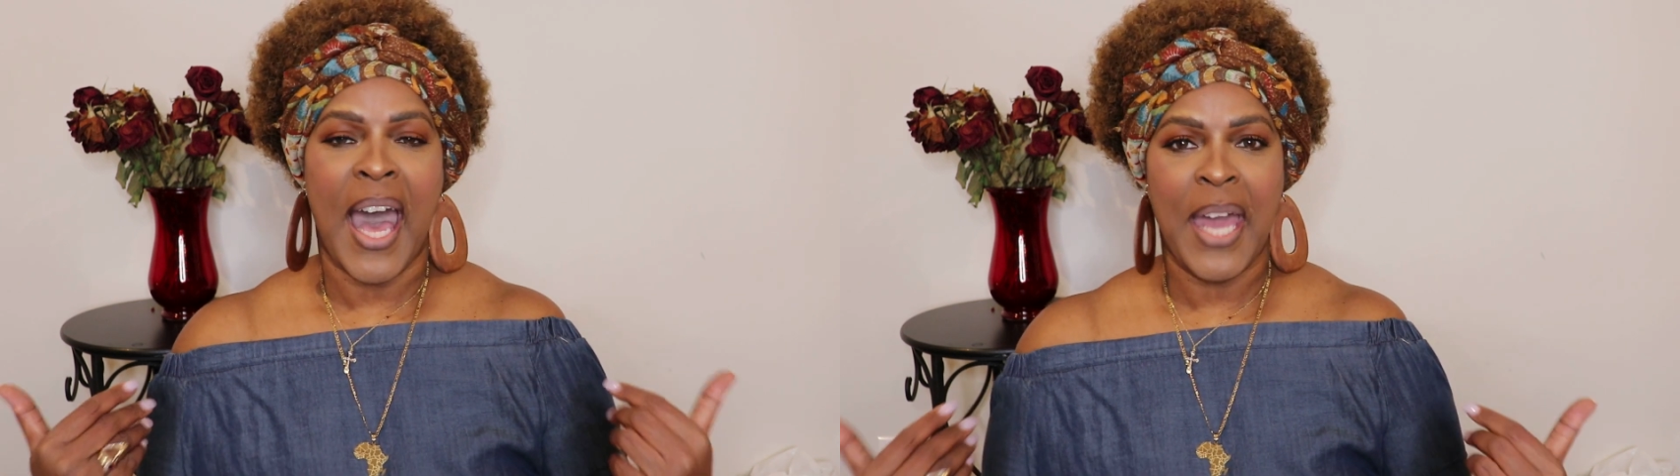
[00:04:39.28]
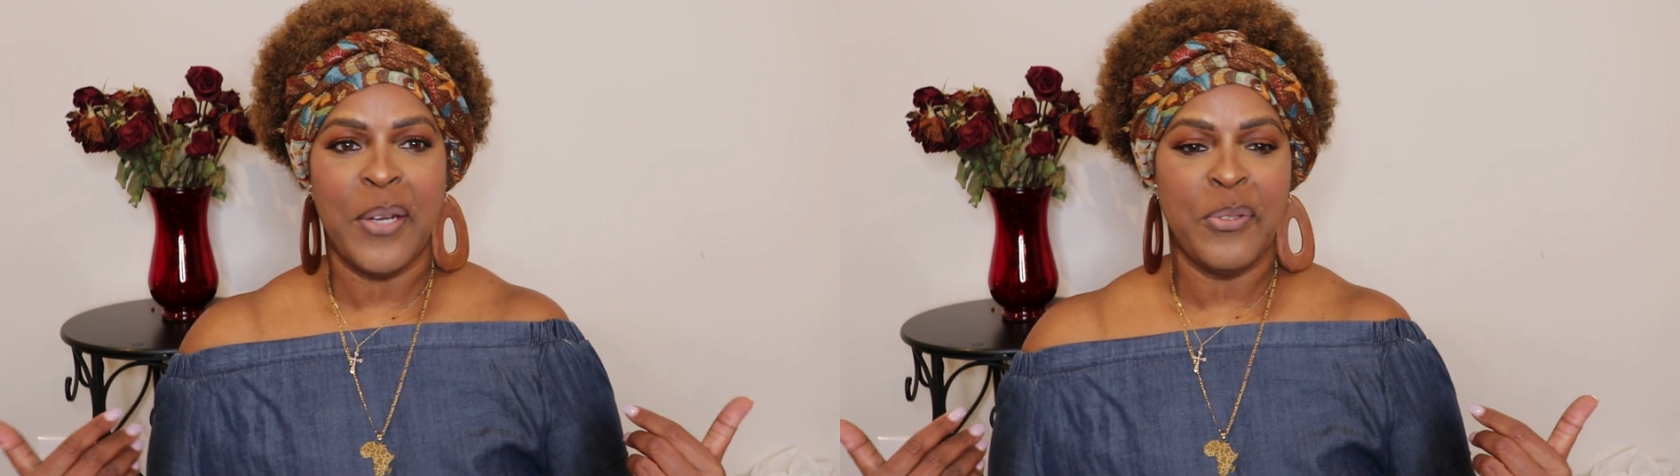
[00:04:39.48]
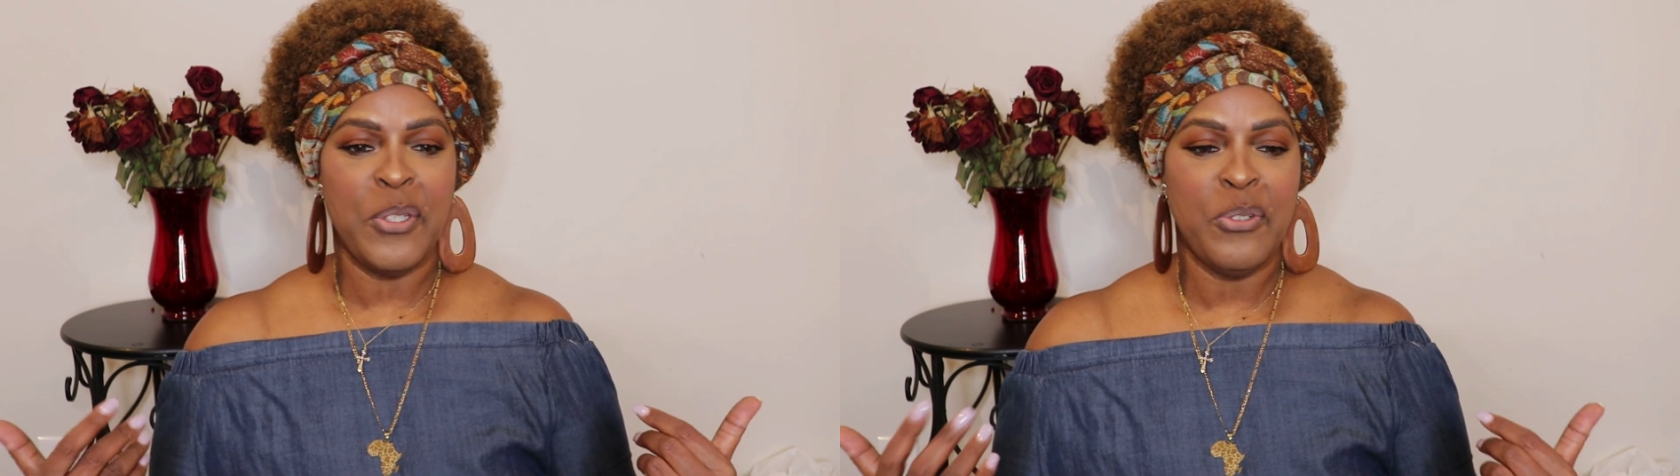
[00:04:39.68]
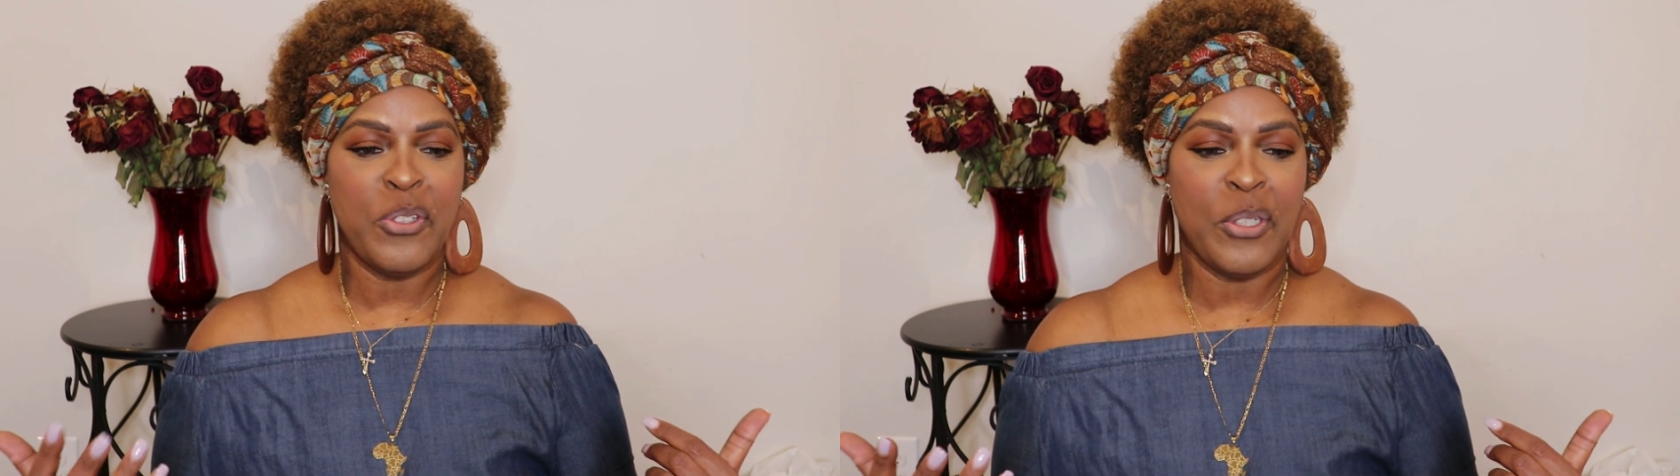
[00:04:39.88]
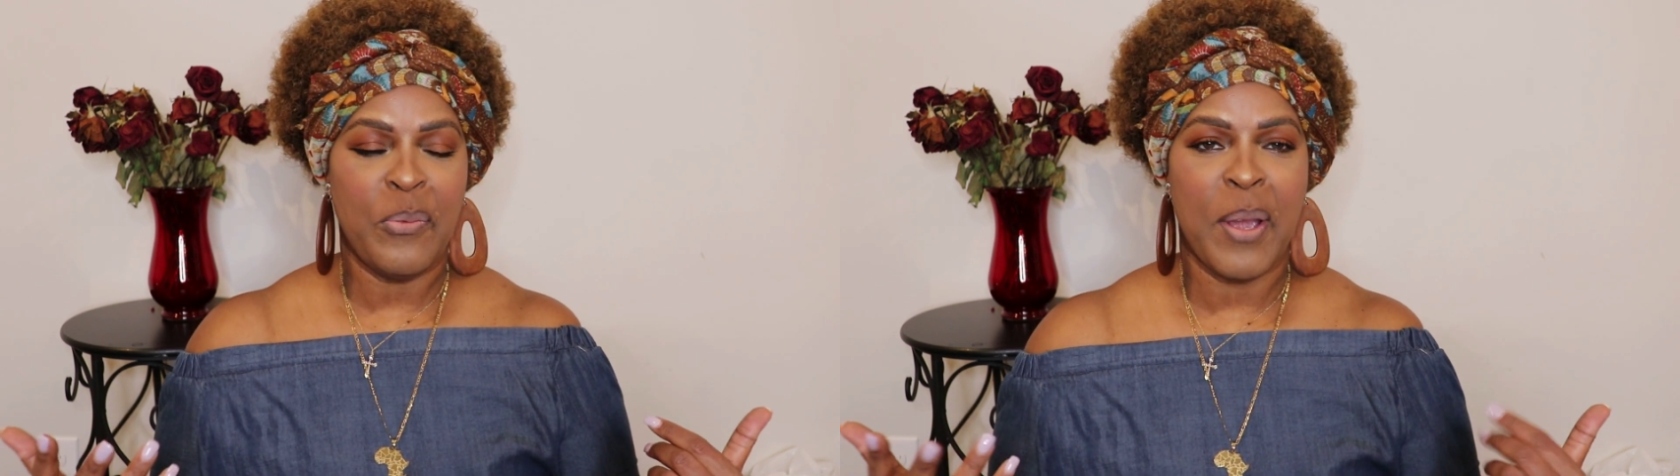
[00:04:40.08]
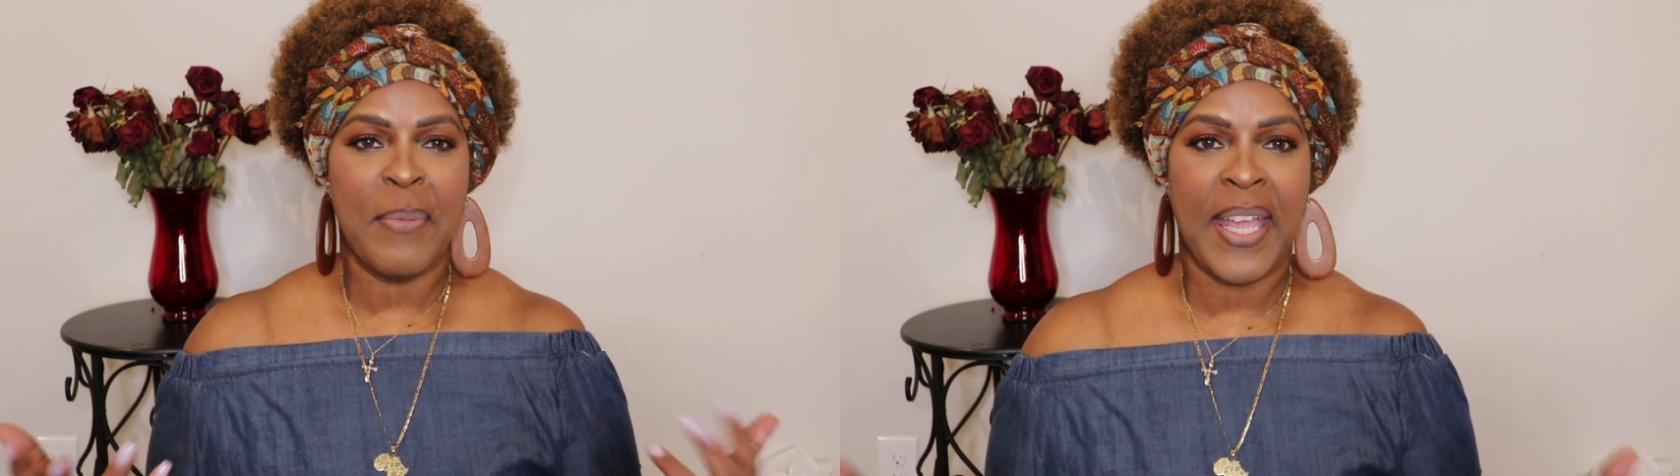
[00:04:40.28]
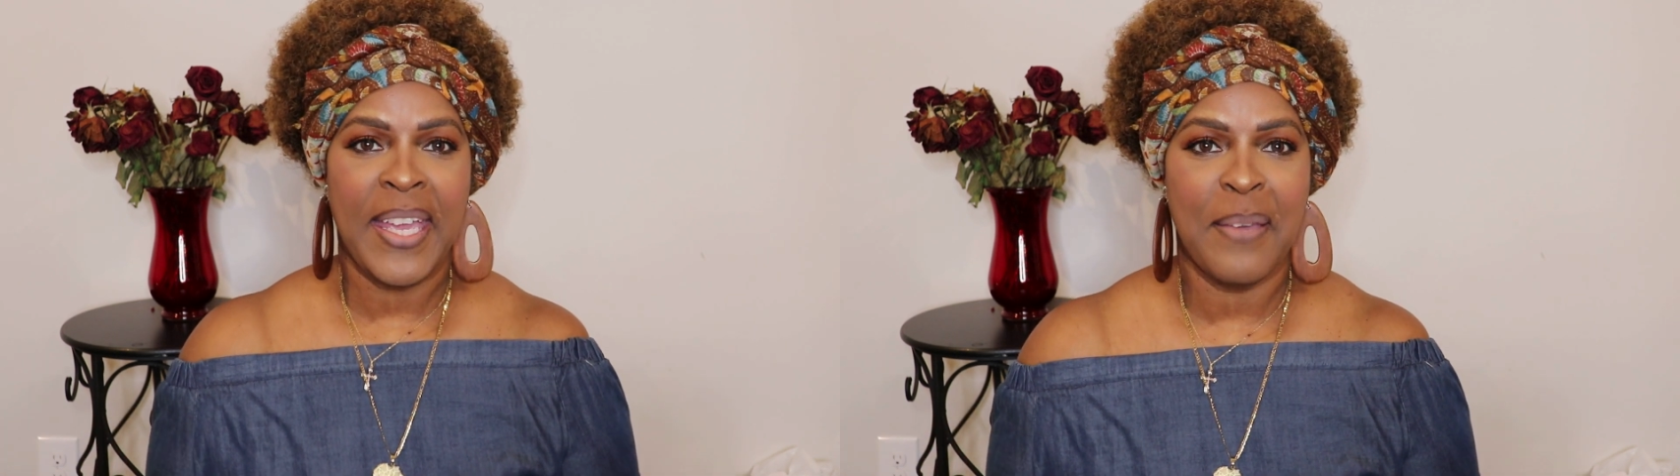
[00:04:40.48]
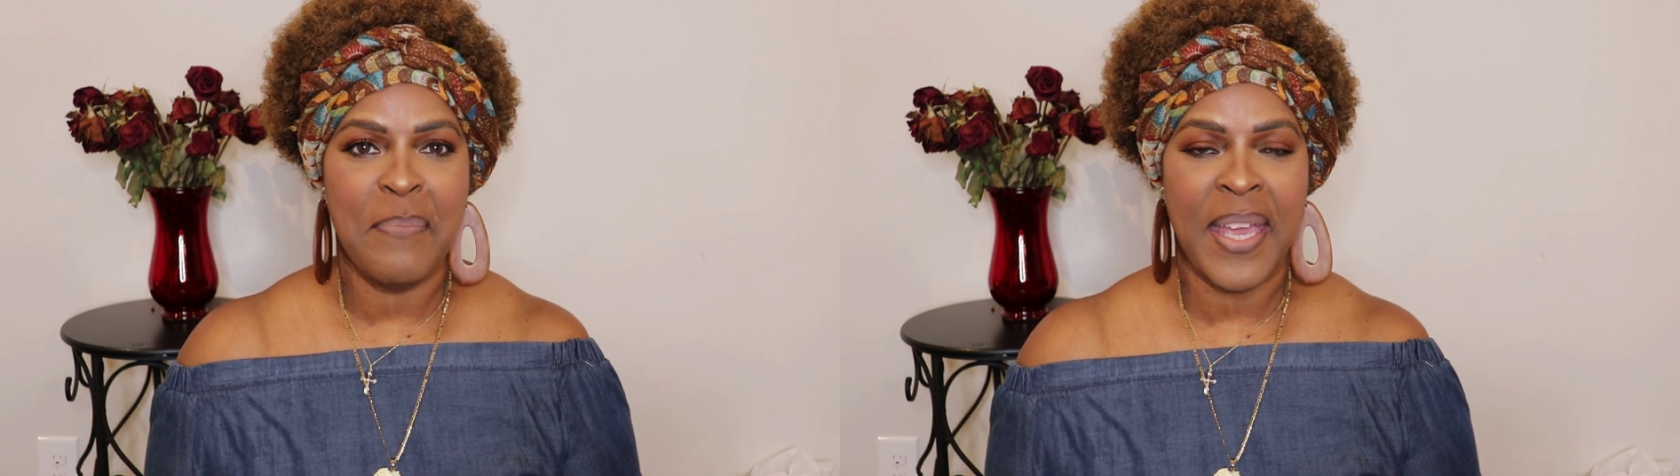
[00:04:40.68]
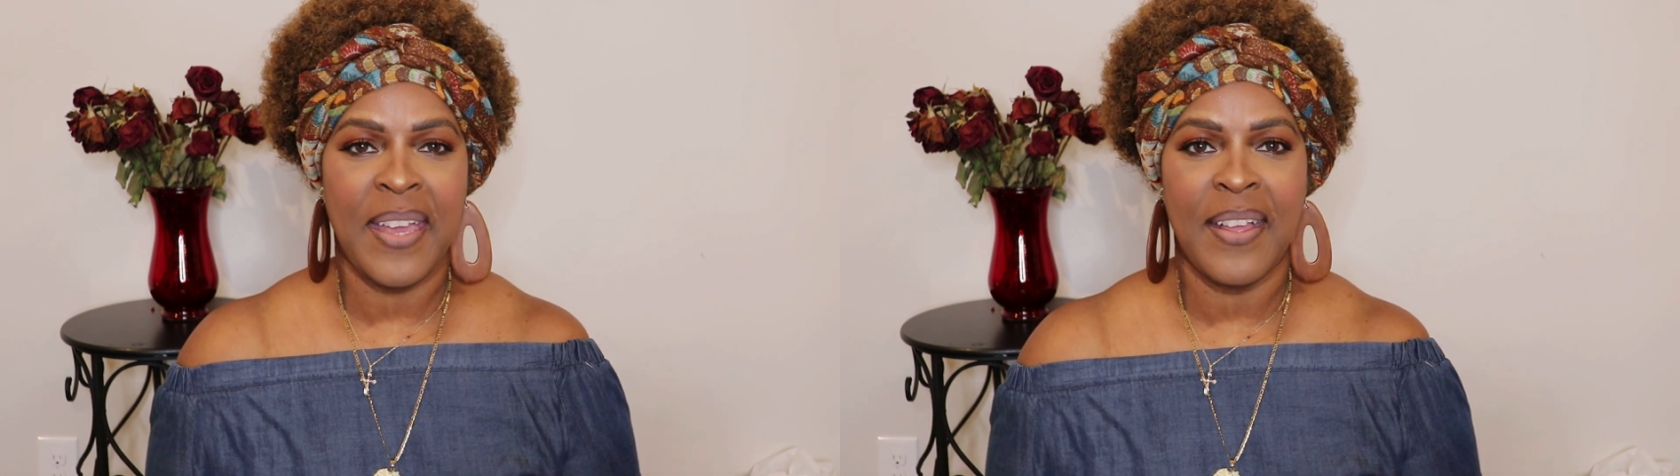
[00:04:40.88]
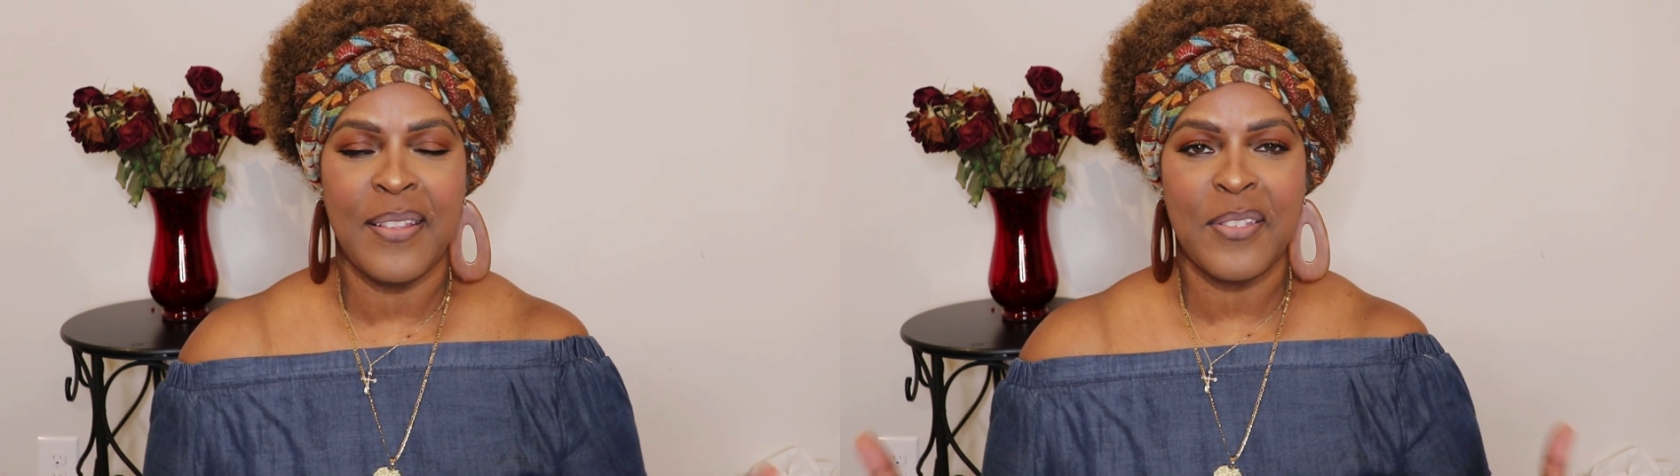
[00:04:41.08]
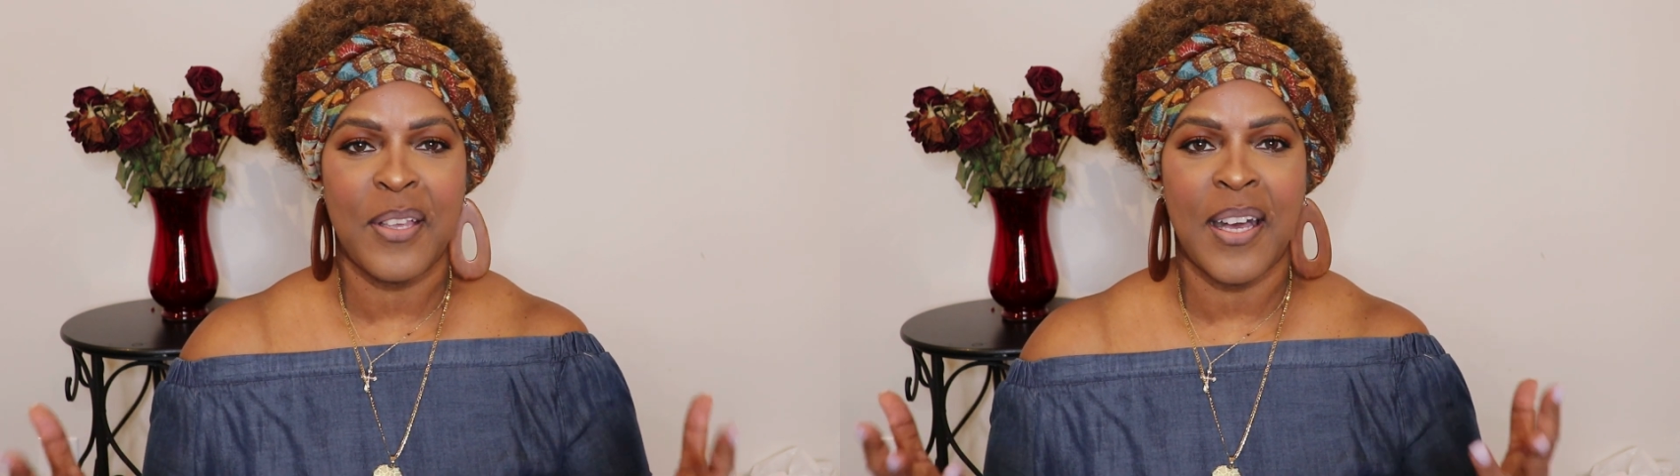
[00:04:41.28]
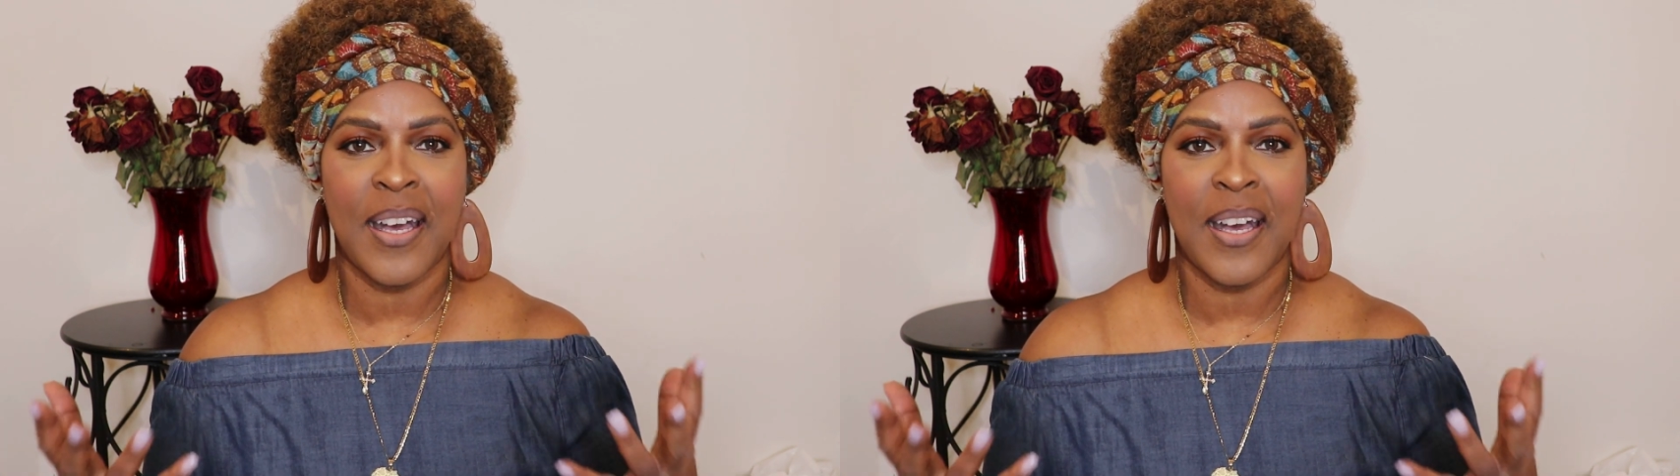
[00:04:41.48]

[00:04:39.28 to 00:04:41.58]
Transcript: I don't usually wear my headbands